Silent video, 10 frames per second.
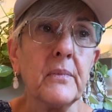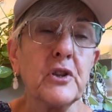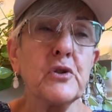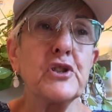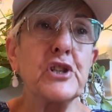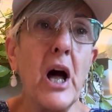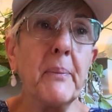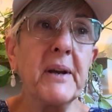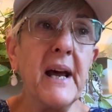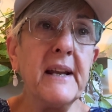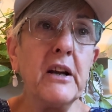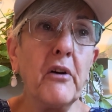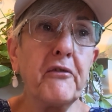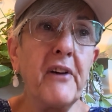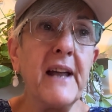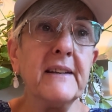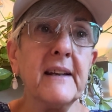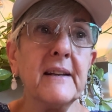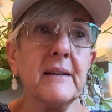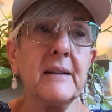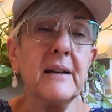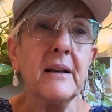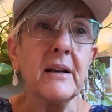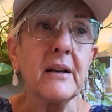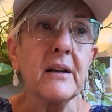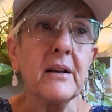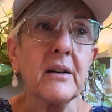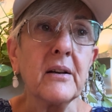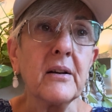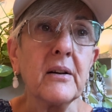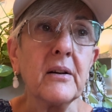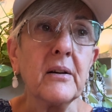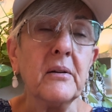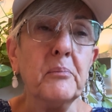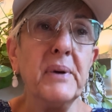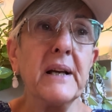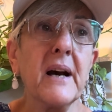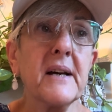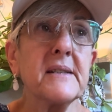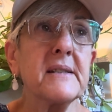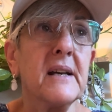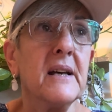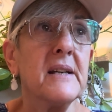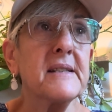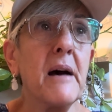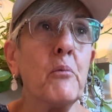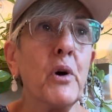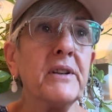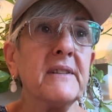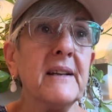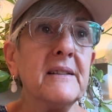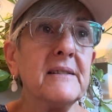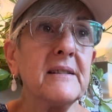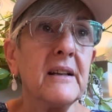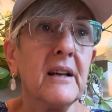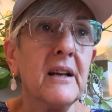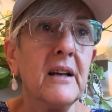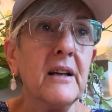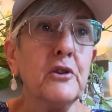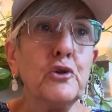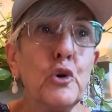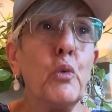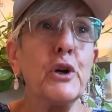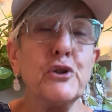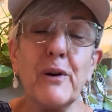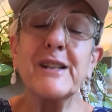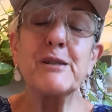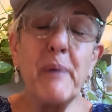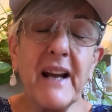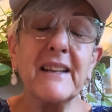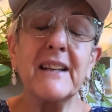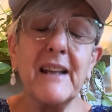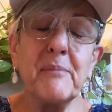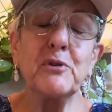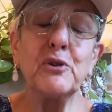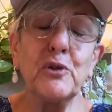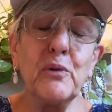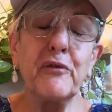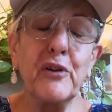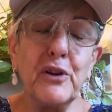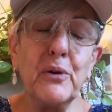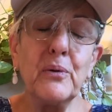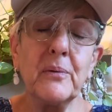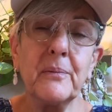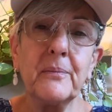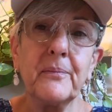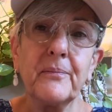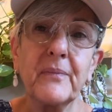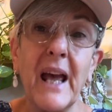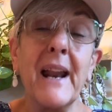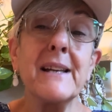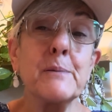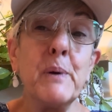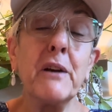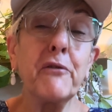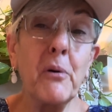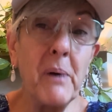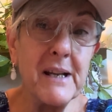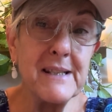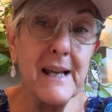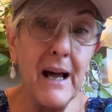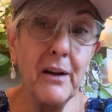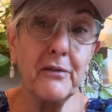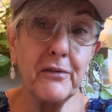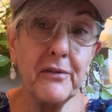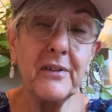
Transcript: To stop getting offended because someone didn't do what you expected them to do for you. And I speak for myself,